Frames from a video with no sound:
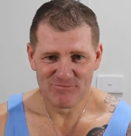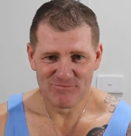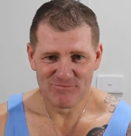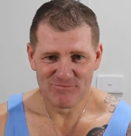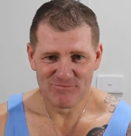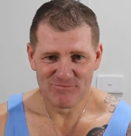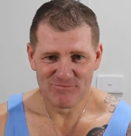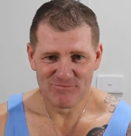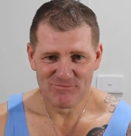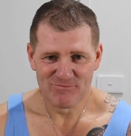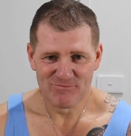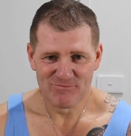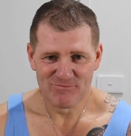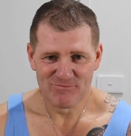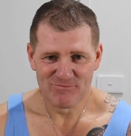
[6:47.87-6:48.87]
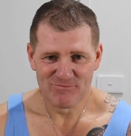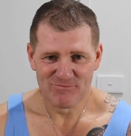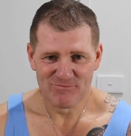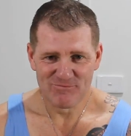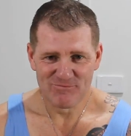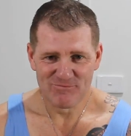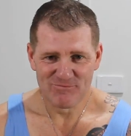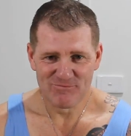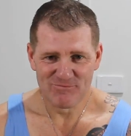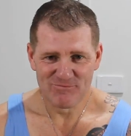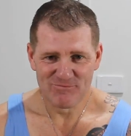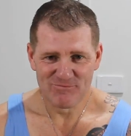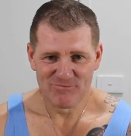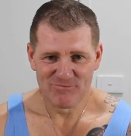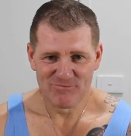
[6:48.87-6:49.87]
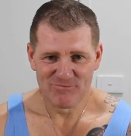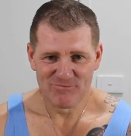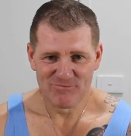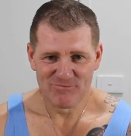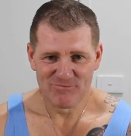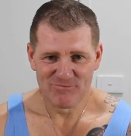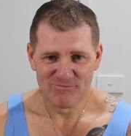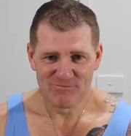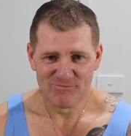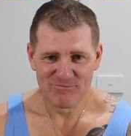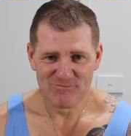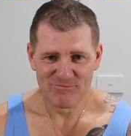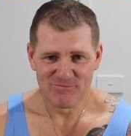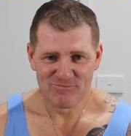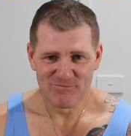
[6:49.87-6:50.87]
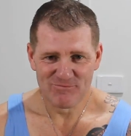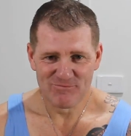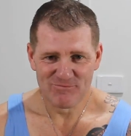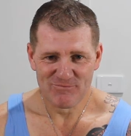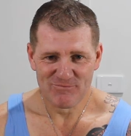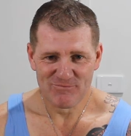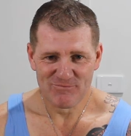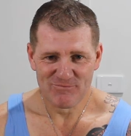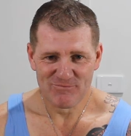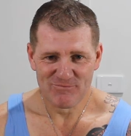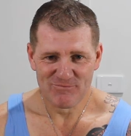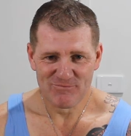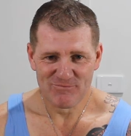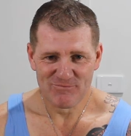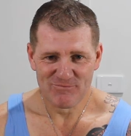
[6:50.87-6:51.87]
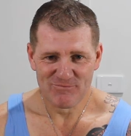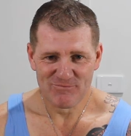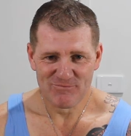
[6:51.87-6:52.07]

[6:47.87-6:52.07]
No one is speaking in this clip.